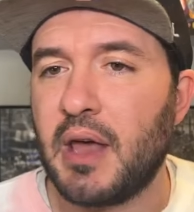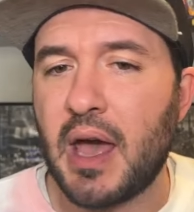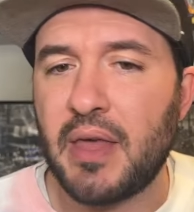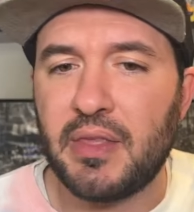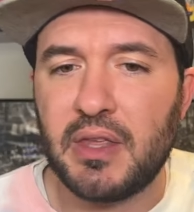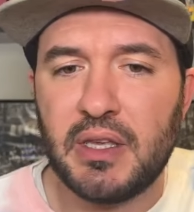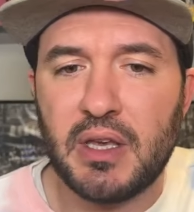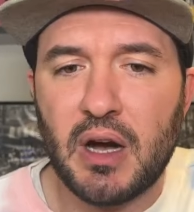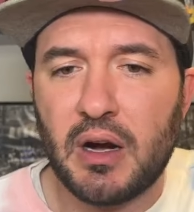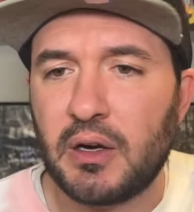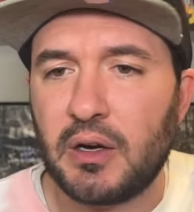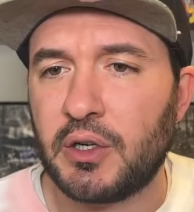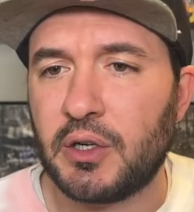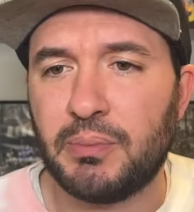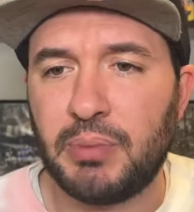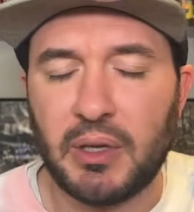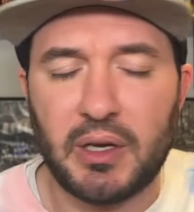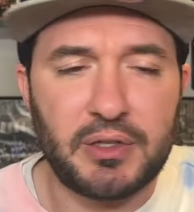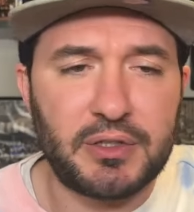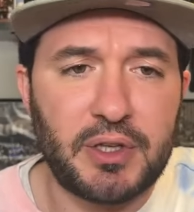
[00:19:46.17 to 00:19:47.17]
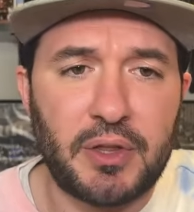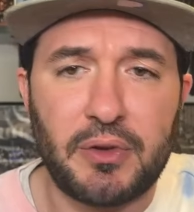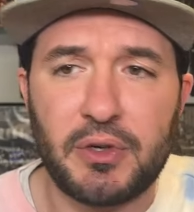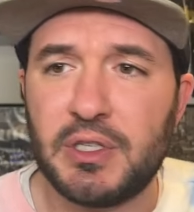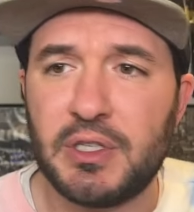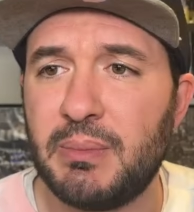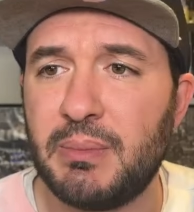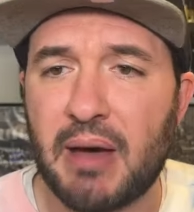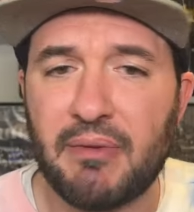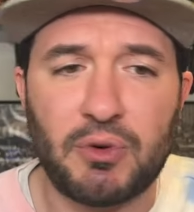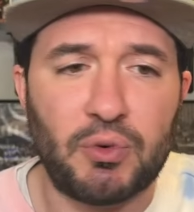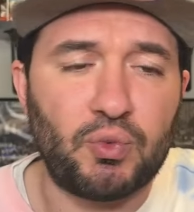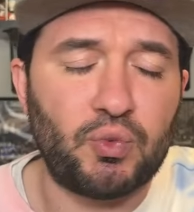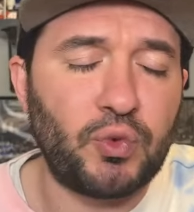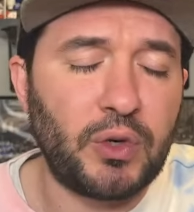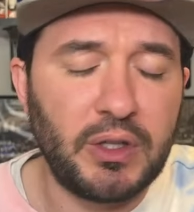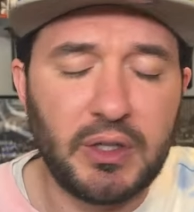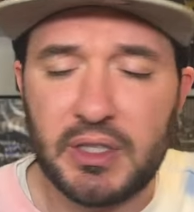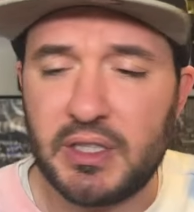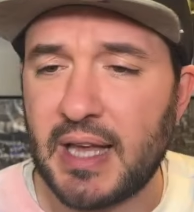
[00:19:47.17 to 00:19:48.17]
And the younger players on their team haven't
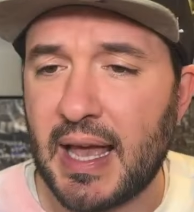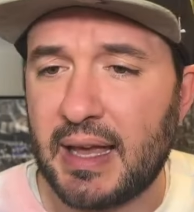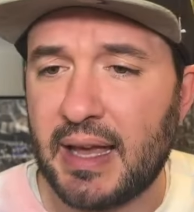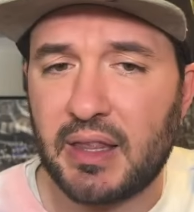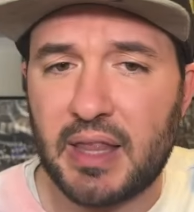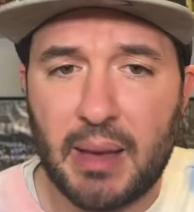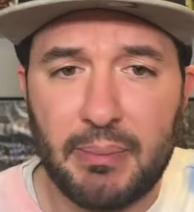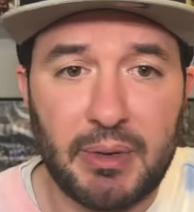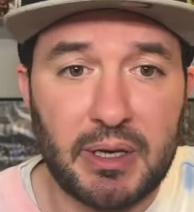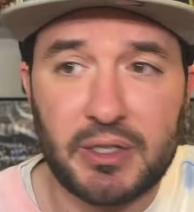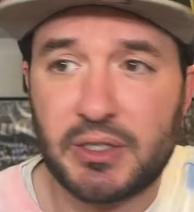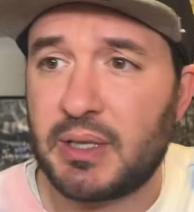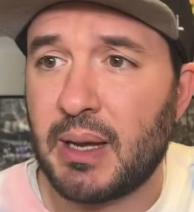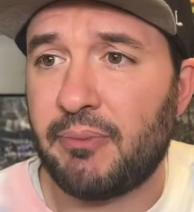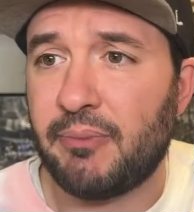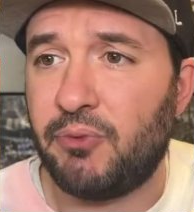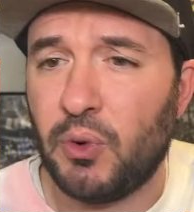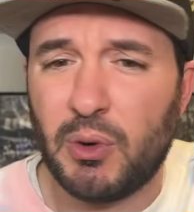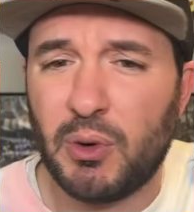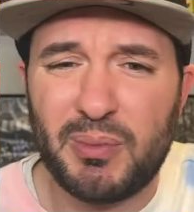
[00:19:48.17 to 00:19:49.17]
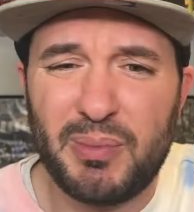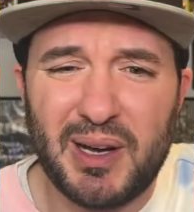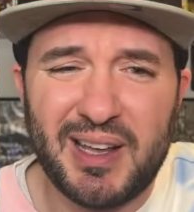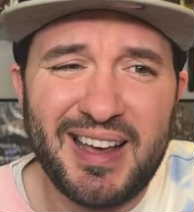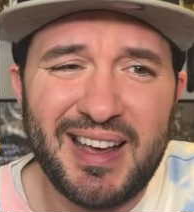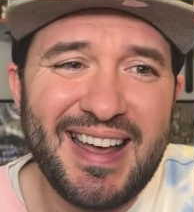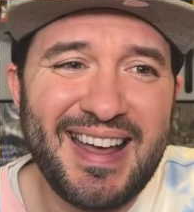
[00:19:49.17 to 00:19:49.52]
really taken that big step forward. But